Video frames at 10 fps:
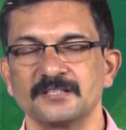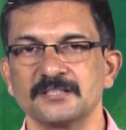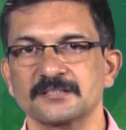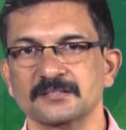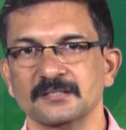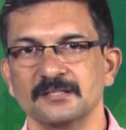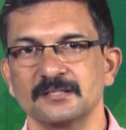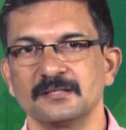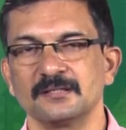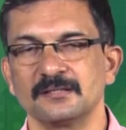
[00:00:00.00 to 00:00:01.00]
is
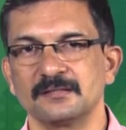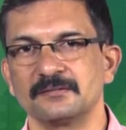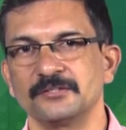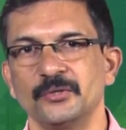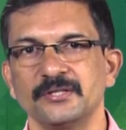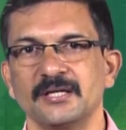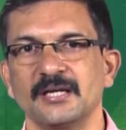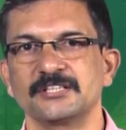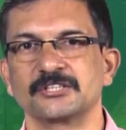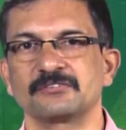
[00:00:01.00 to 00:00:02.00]
during the
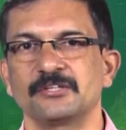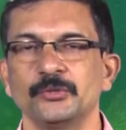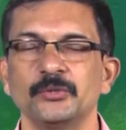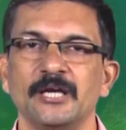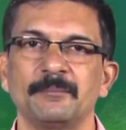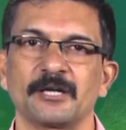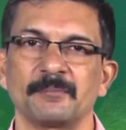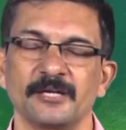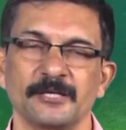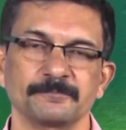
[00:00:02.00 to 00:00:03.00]
construction of the new library
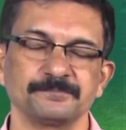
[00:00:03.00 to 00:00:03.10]
building.